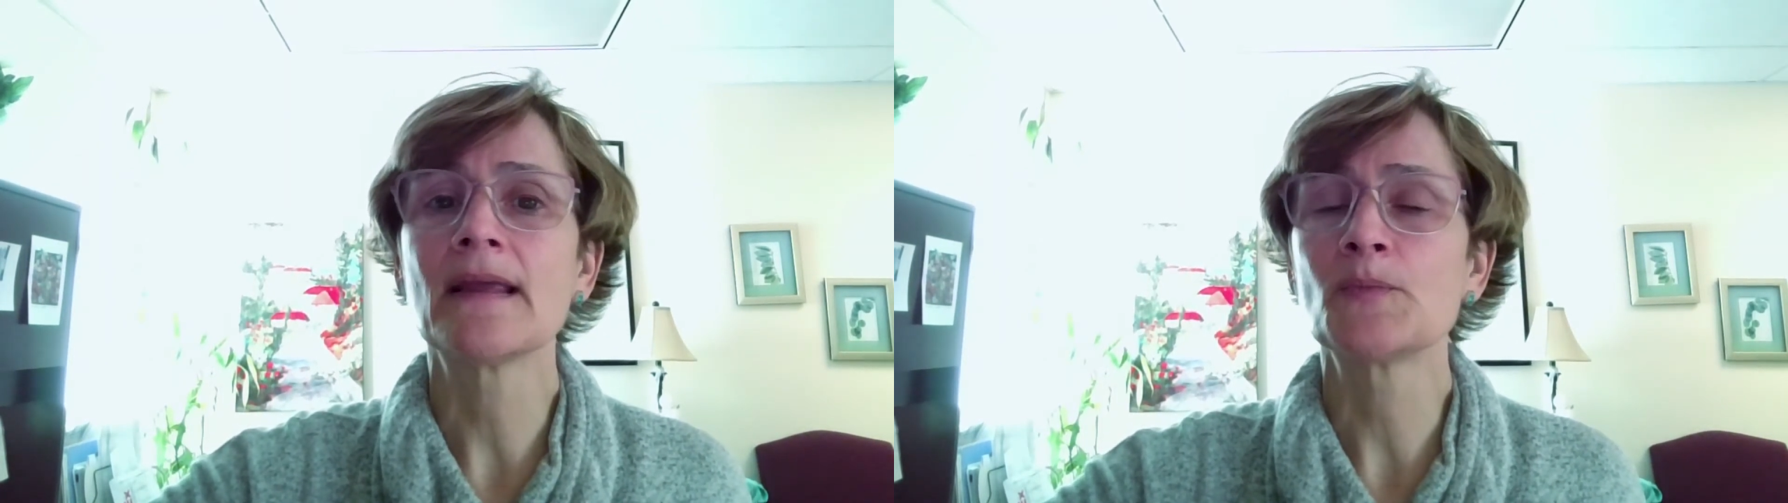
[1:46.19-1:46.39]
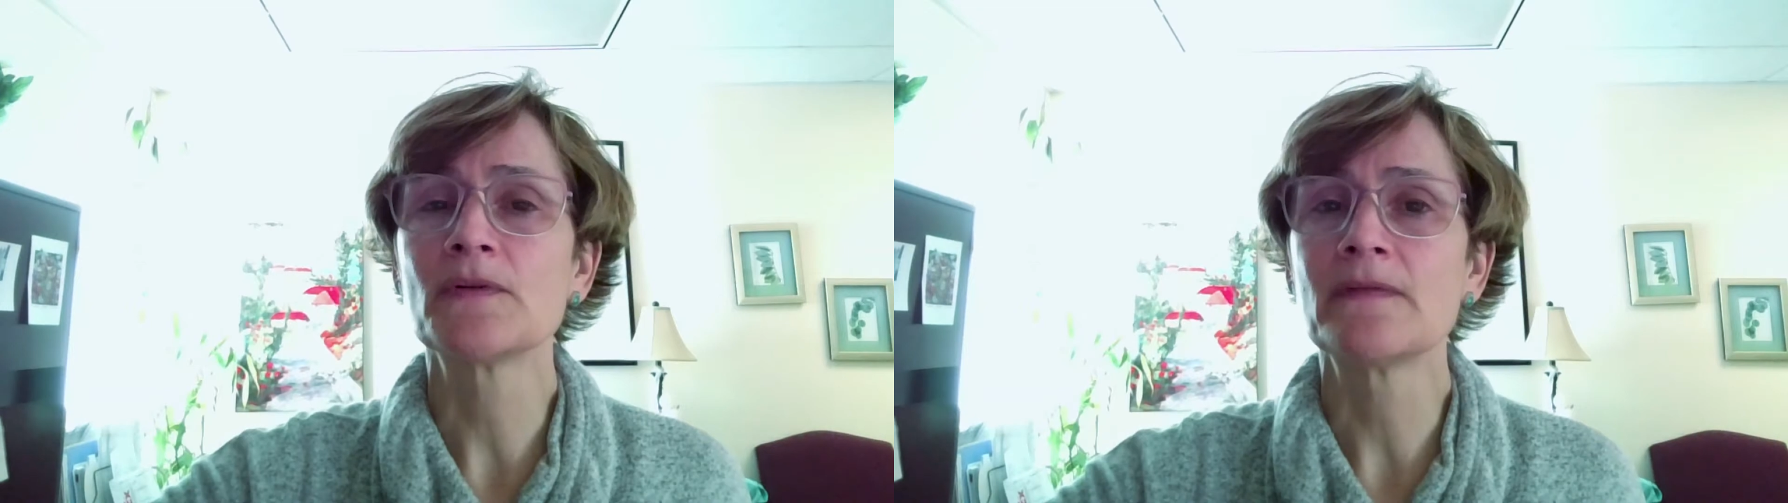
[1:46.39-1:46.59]

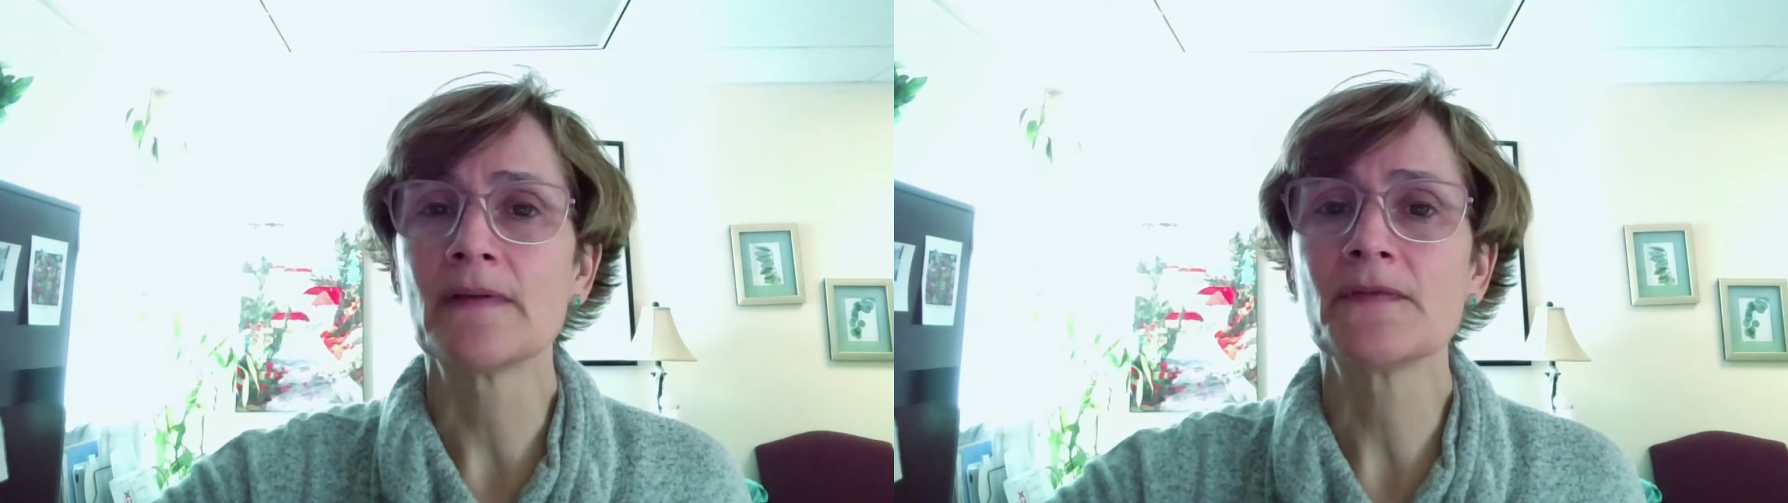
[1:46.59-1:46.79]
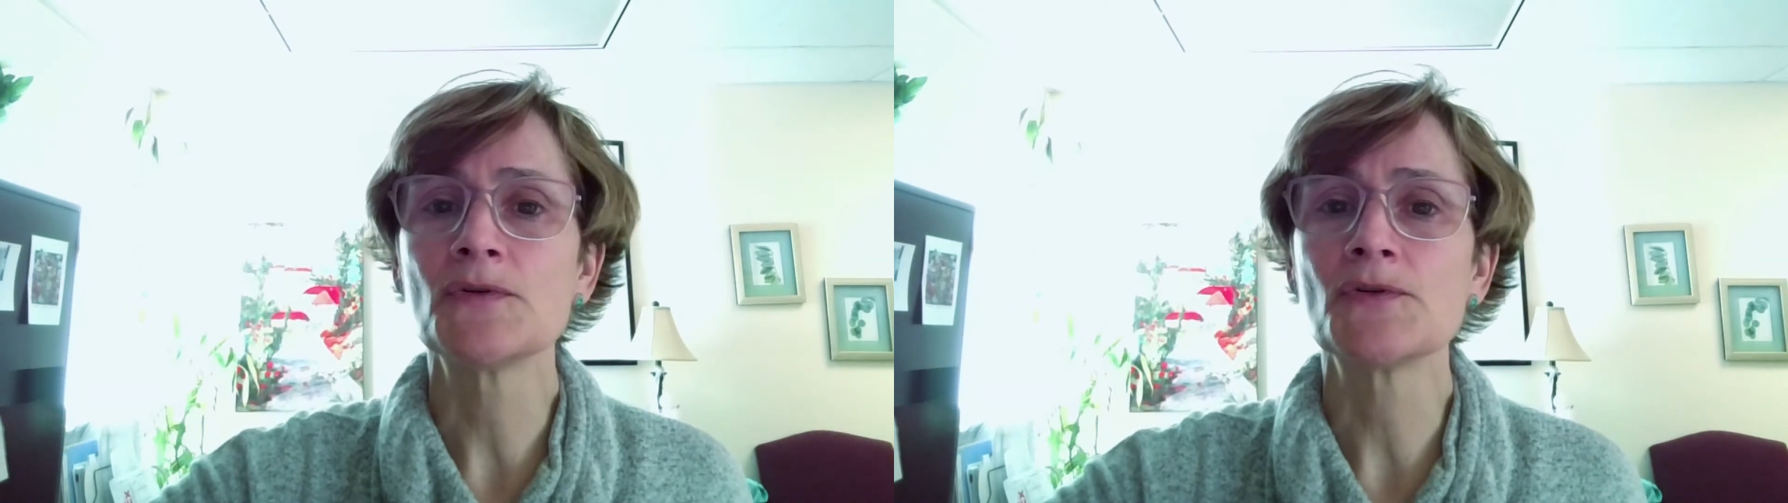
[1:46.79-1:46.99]
and
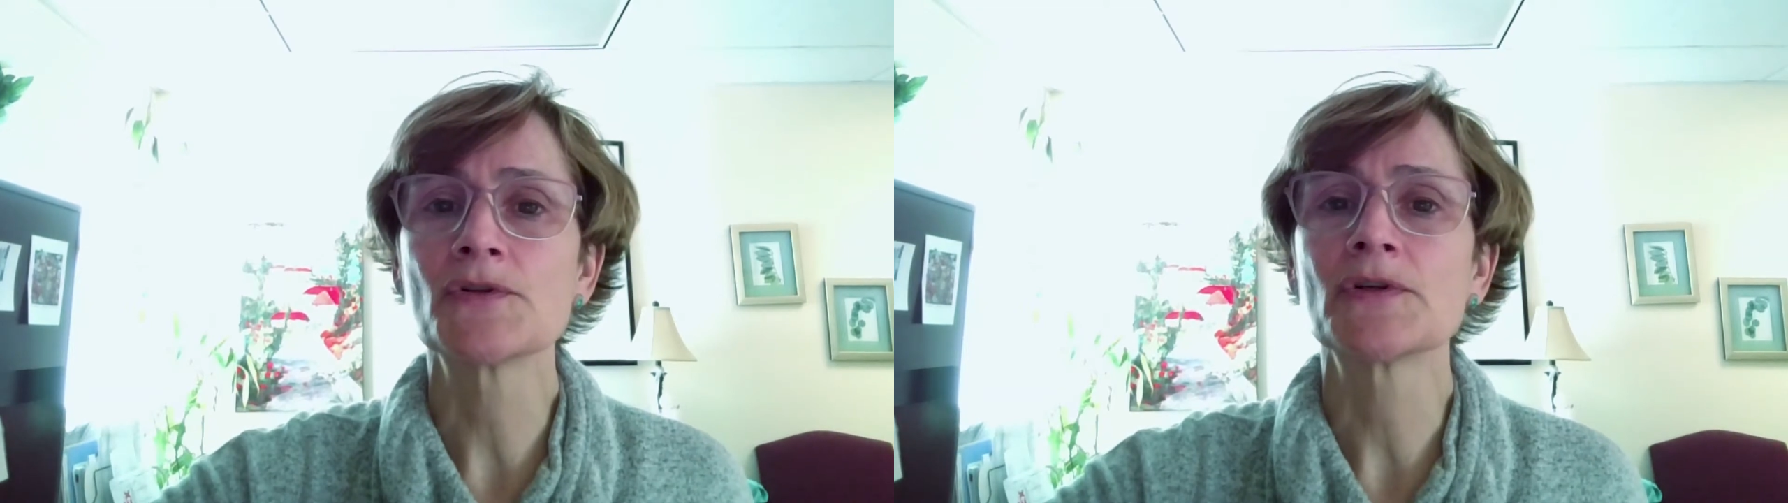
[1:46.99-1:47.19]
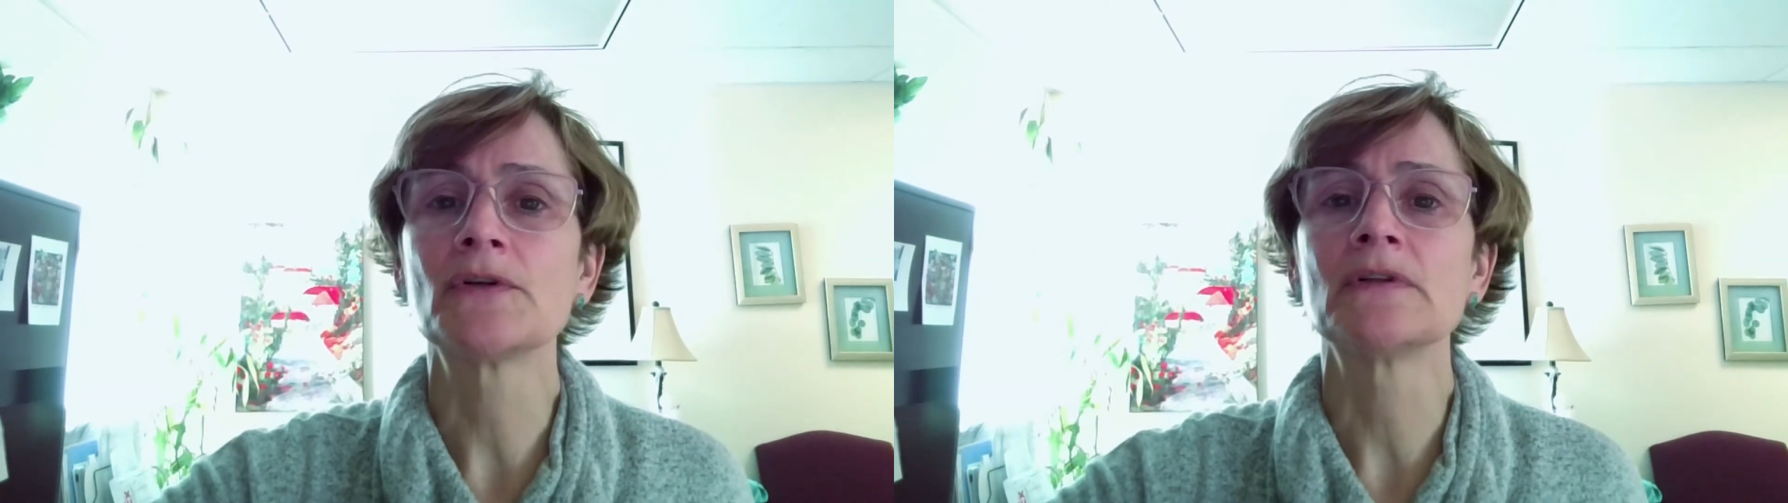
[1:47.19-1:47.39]
prevent future
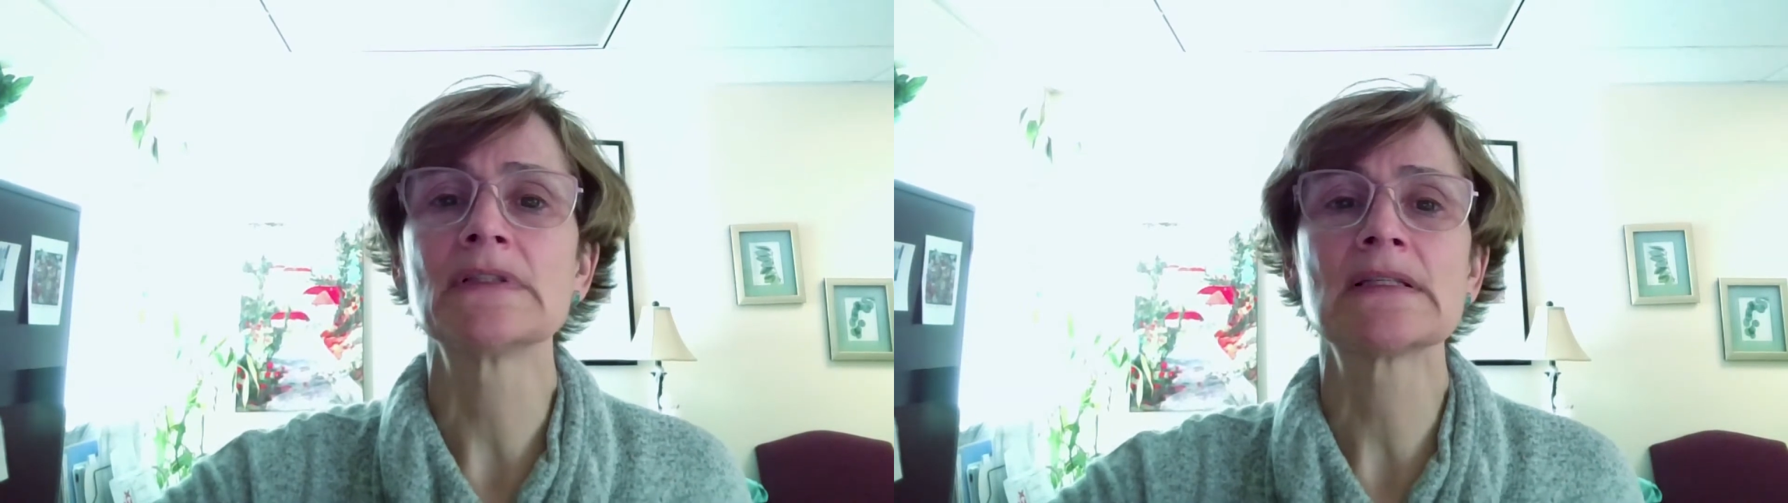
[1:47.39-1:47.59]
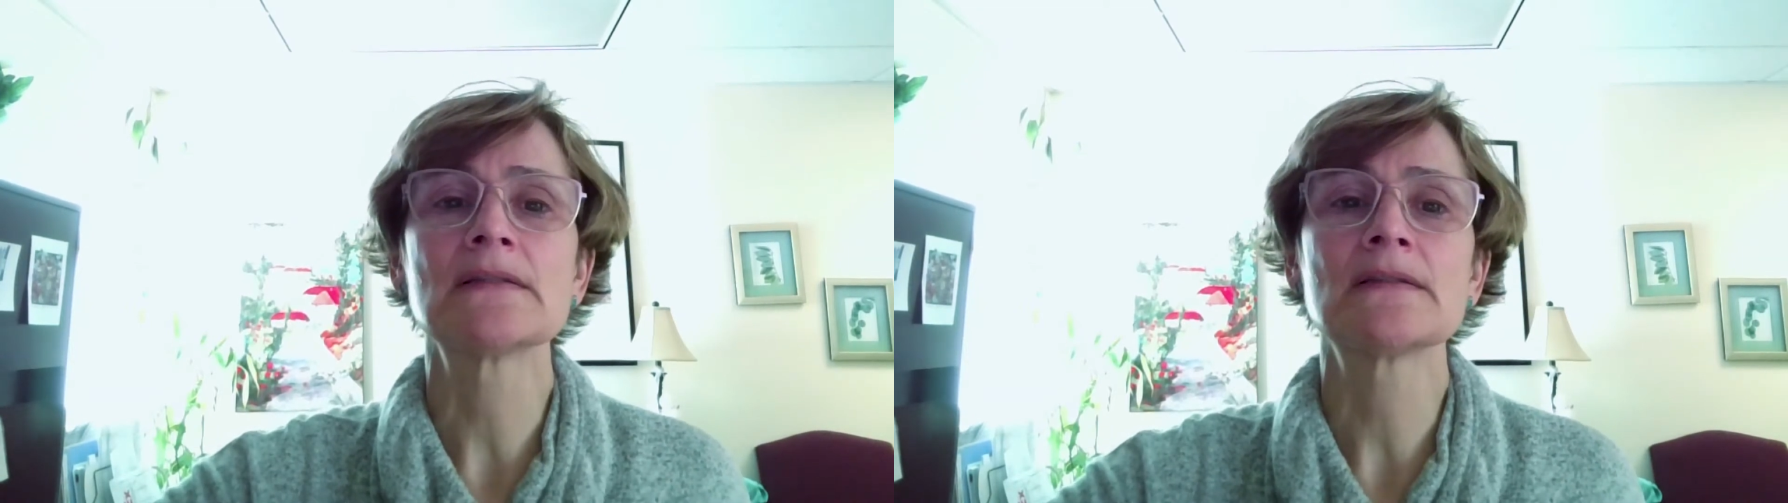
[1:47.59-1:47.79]

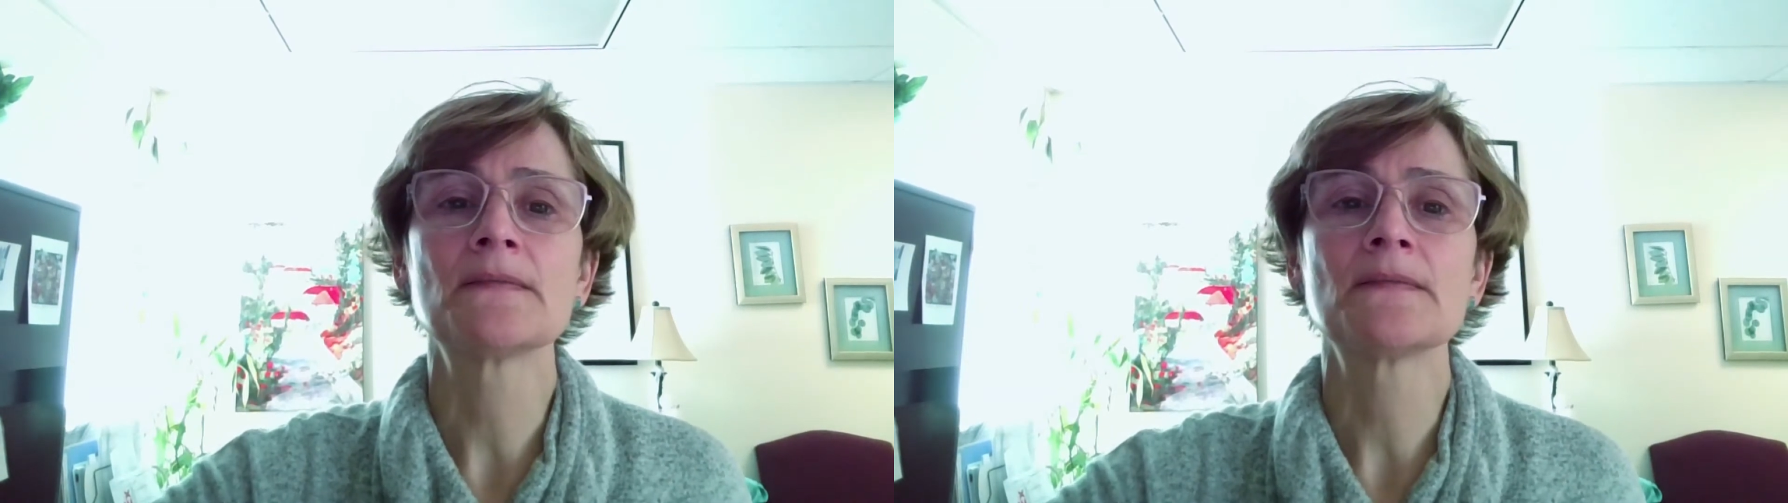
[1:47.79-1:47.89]
occurrences.